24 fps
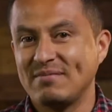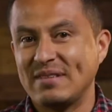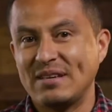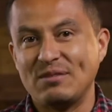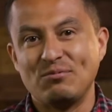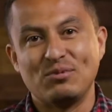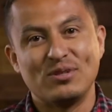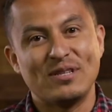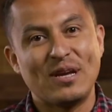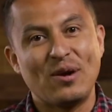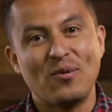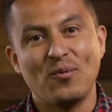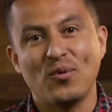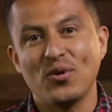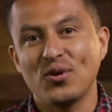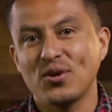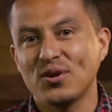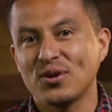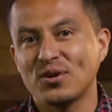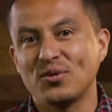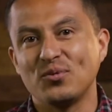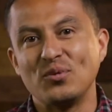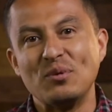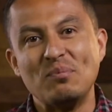it was at
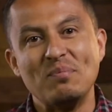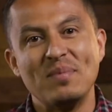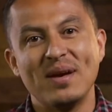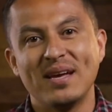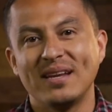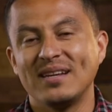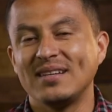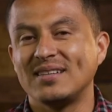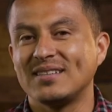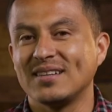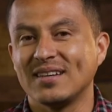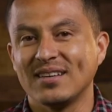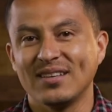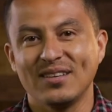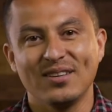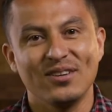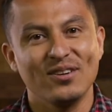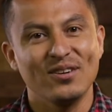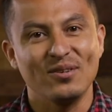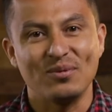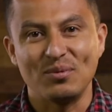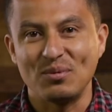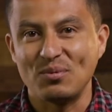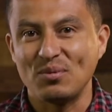work, we met each
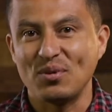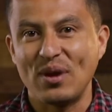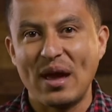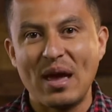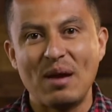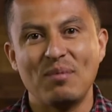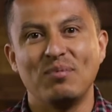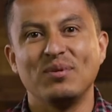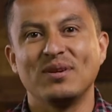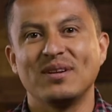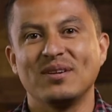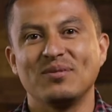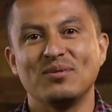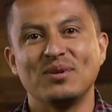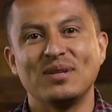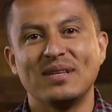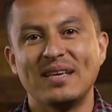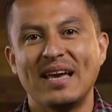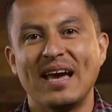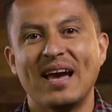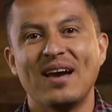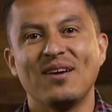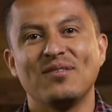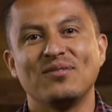other, and we were able to
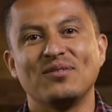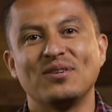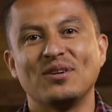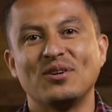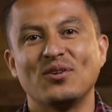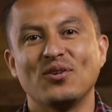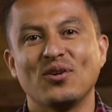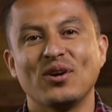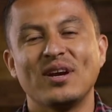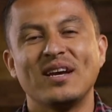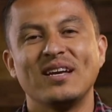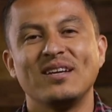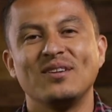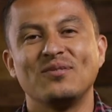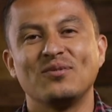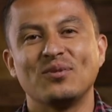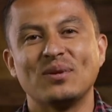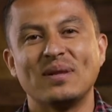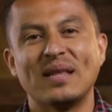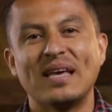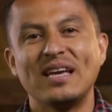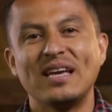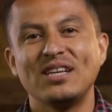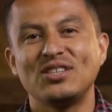really have a great
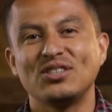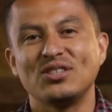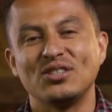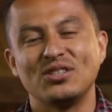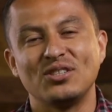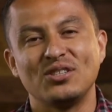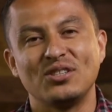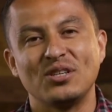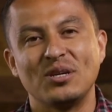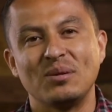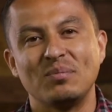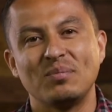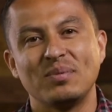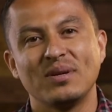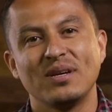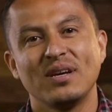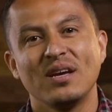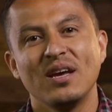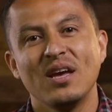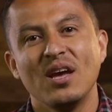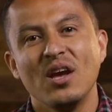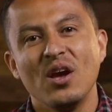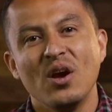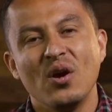relationship.
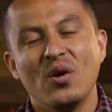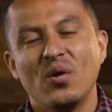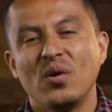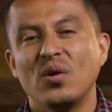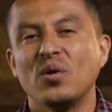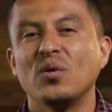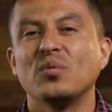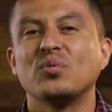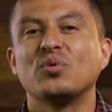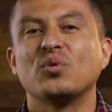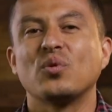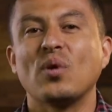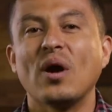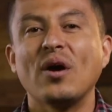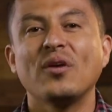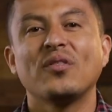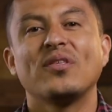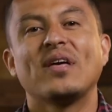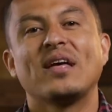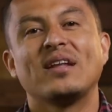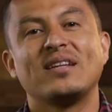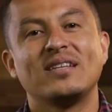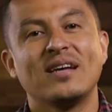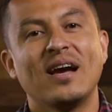Well, throughout
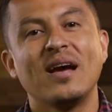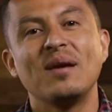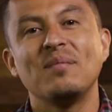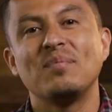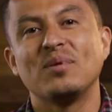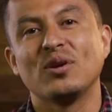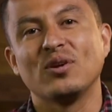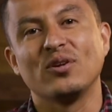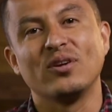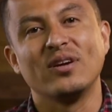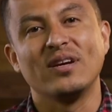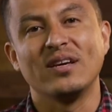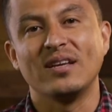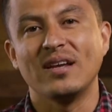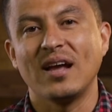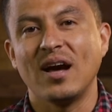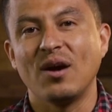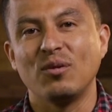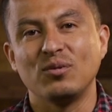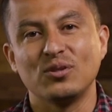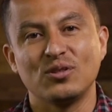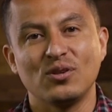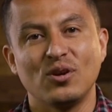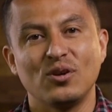that time period, I
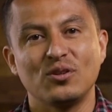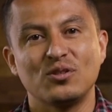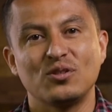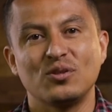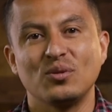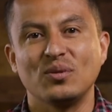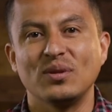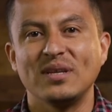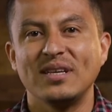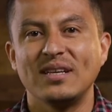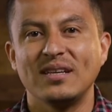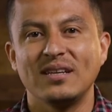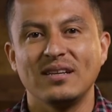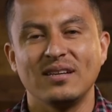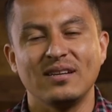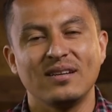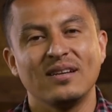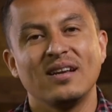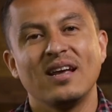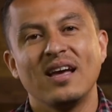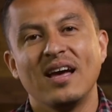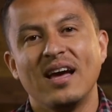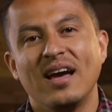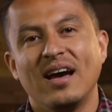was also leading
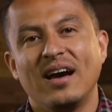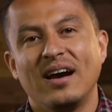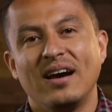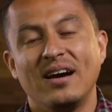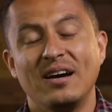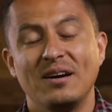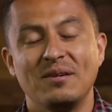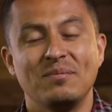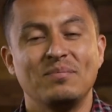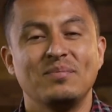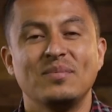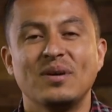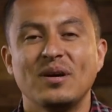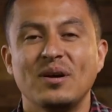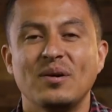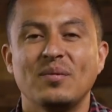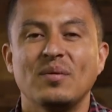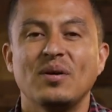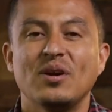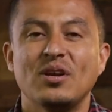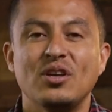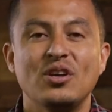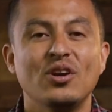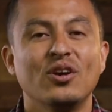a
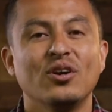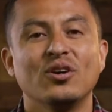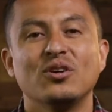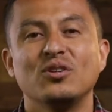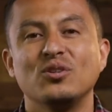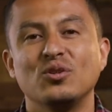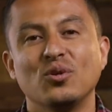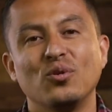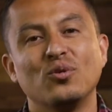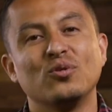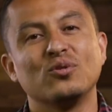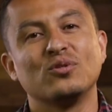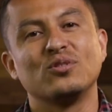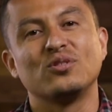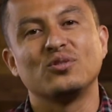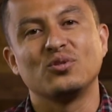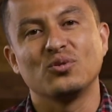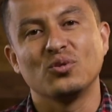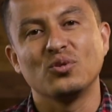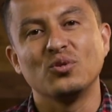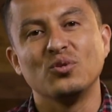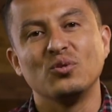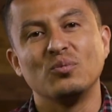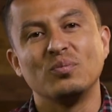young adults
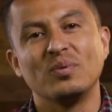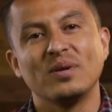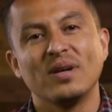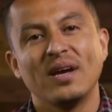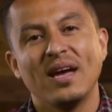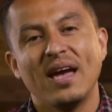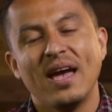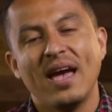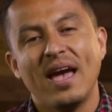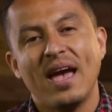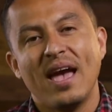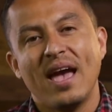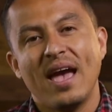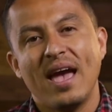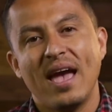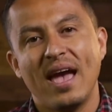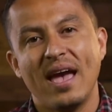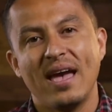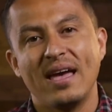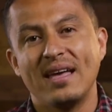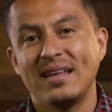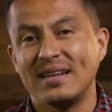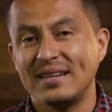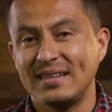group,
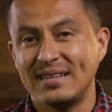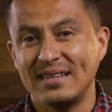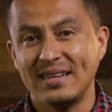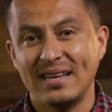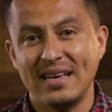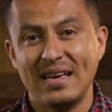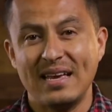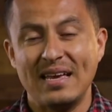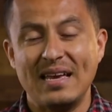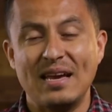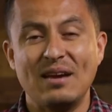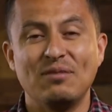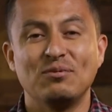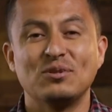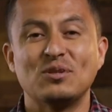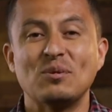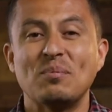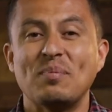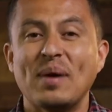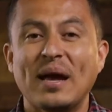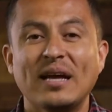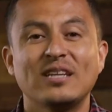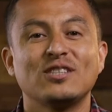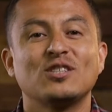and it was a
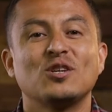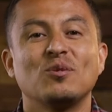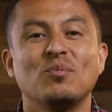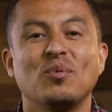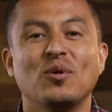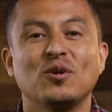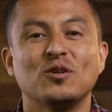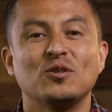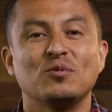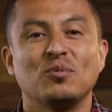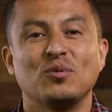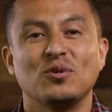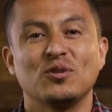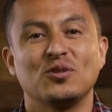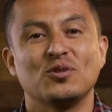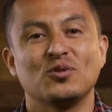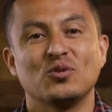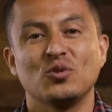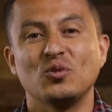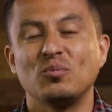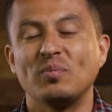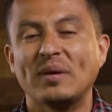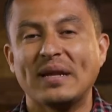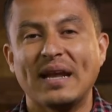basketball sports
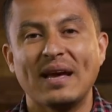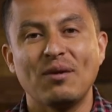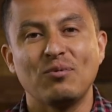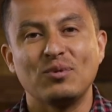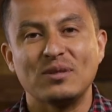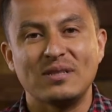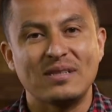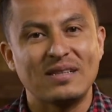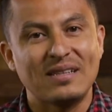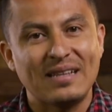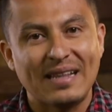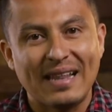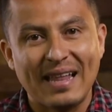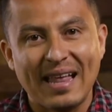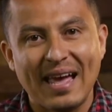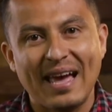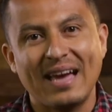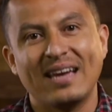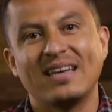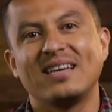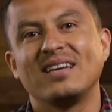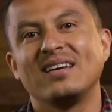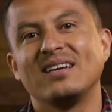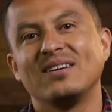group, and I was
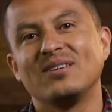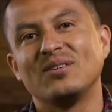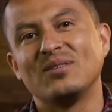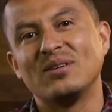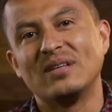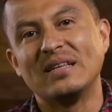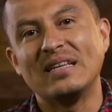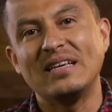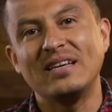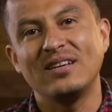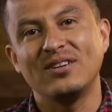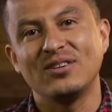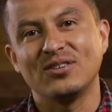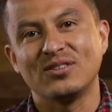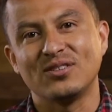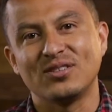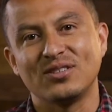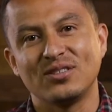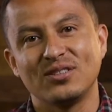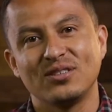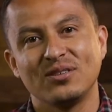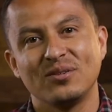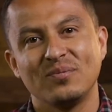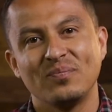lacking
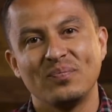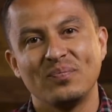leaders.